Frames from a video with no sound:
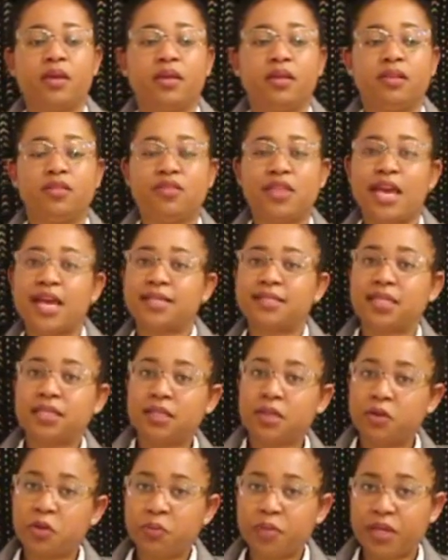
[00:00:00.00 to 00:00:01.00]
That's a
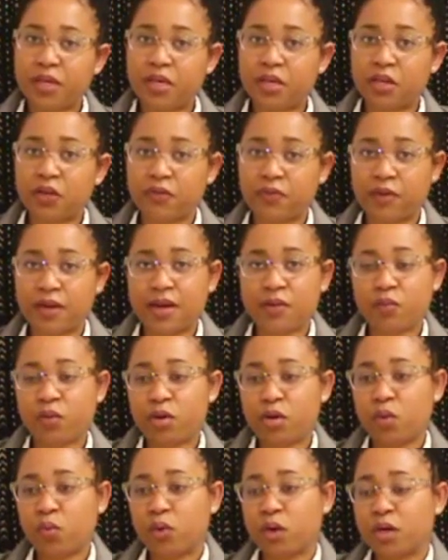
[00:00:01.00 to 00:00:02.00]
little bit different when
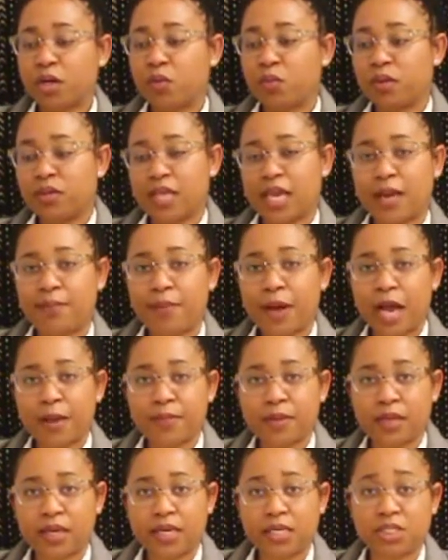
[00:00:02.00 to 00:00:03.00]
you're working with that
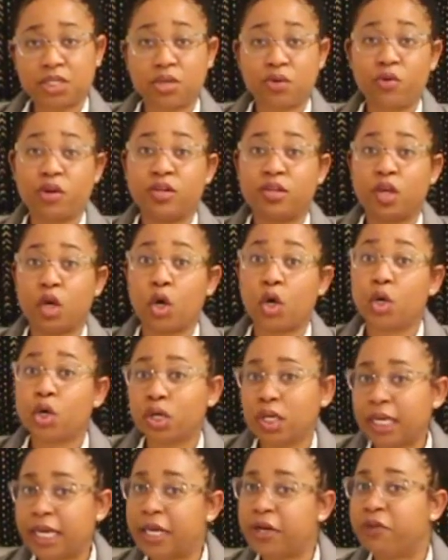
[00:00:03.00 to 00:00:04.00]
population or the
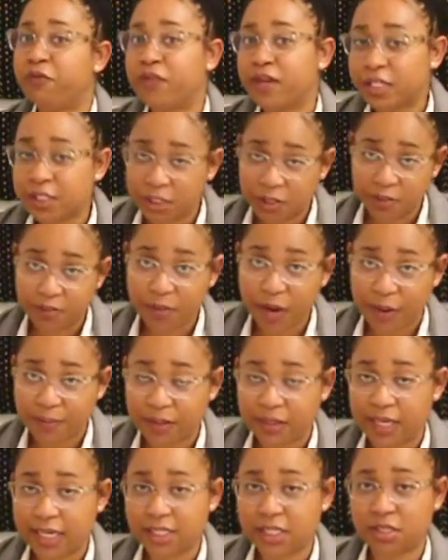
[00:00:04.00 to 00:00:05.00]
early intervention
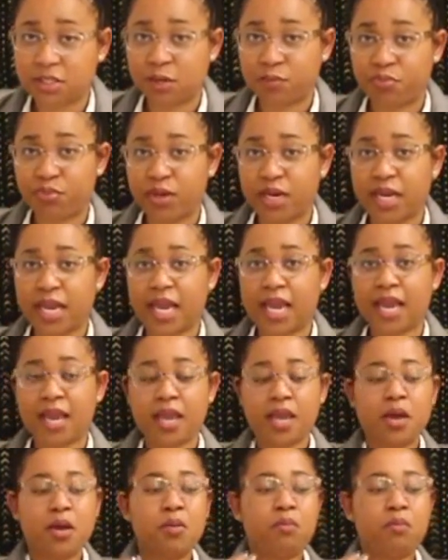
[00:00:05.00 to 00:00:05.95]
population, the pre-K.